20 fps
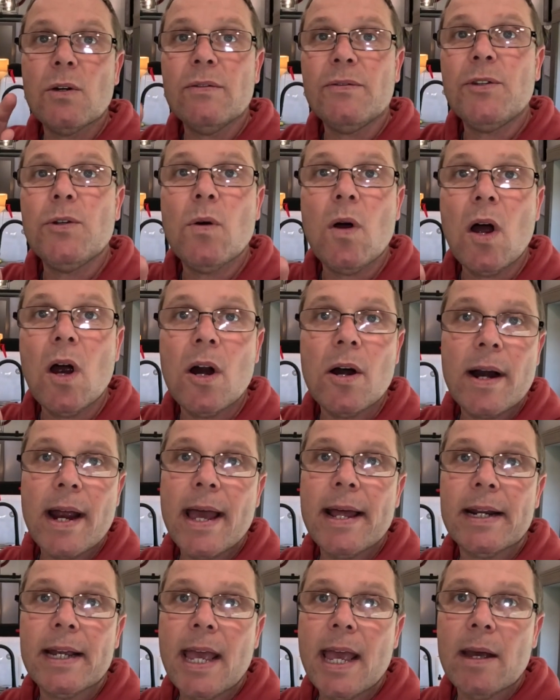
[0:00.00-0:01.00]
if you are
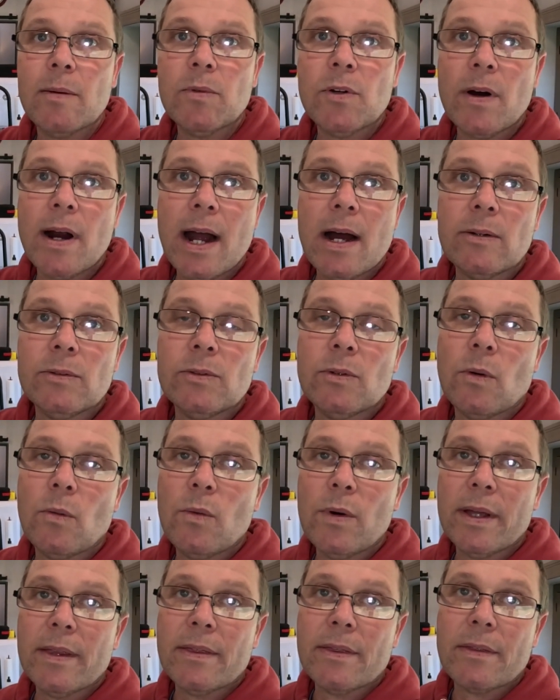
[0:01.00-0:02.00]
at a campground
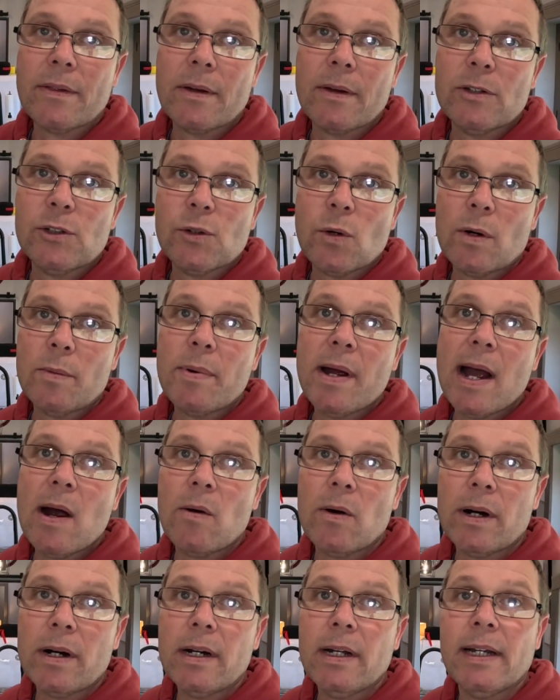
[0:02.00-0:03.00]
with shore
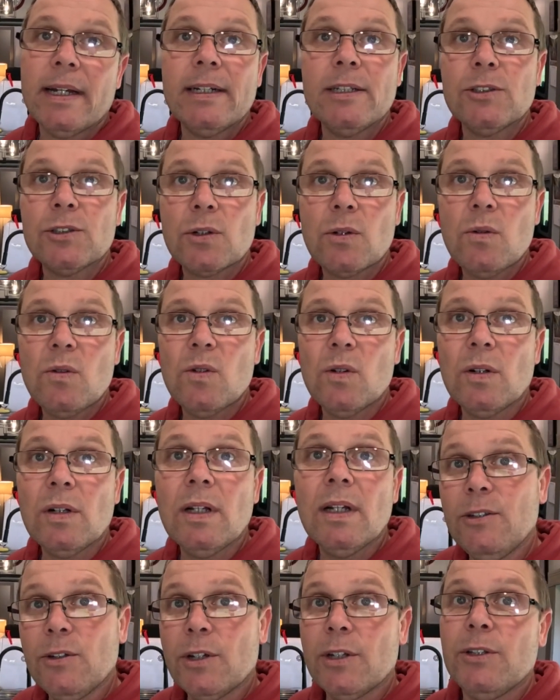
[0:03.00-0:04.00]
power and it's cool,
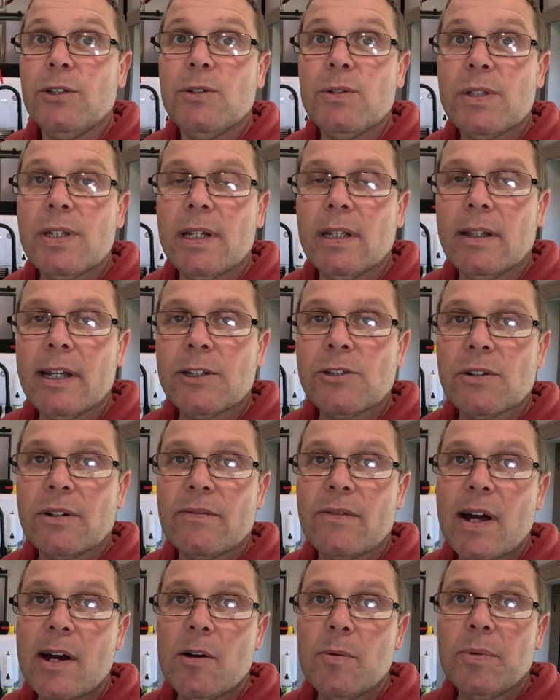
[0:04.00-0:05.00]
you can use the electric
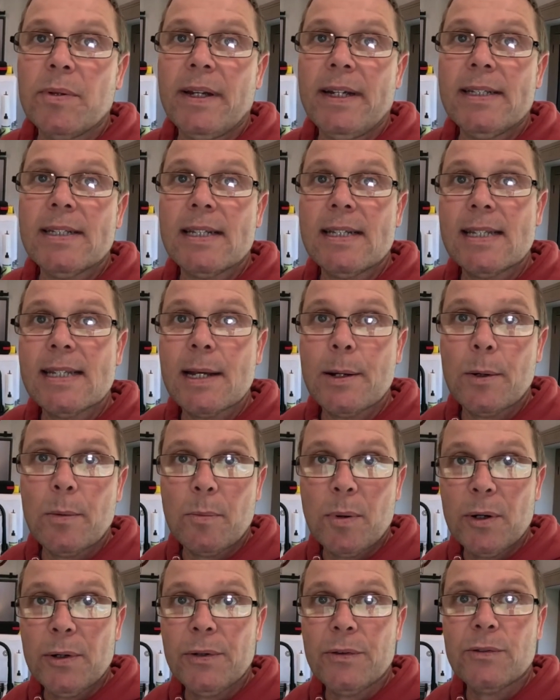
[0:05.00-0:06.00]
fireplace instead of
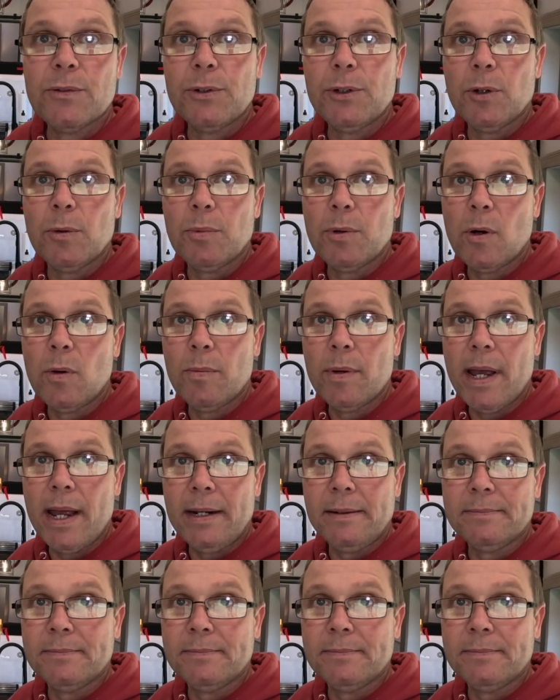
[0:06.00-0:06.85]
burning through your propane.